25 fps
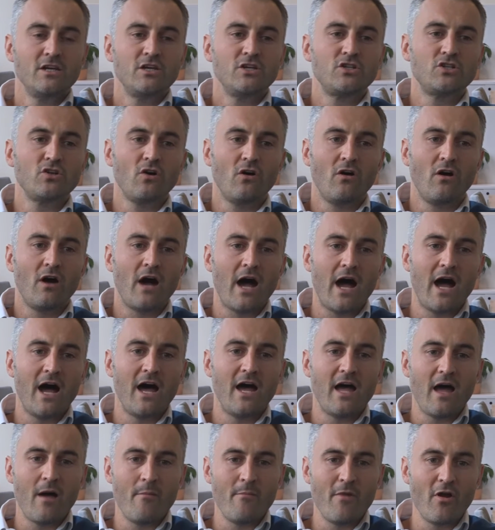Sure.
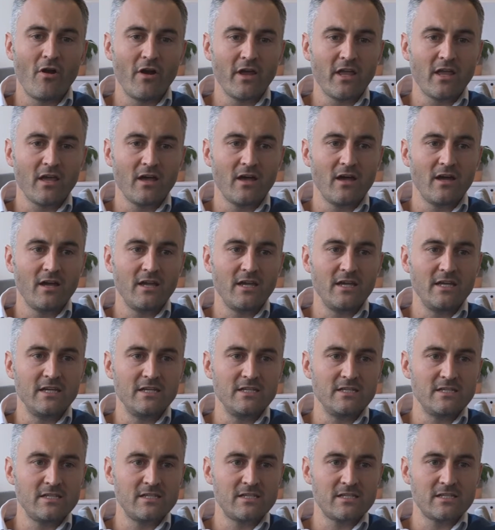America
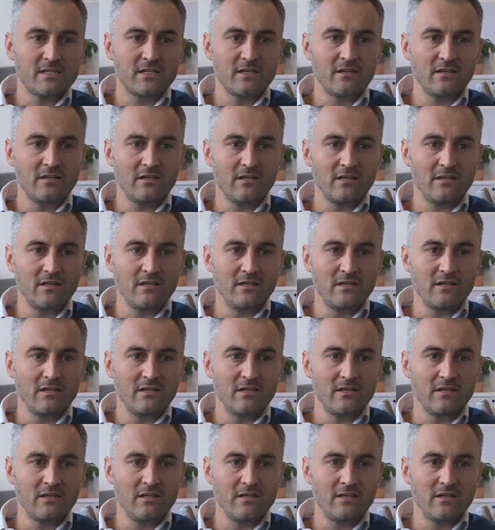is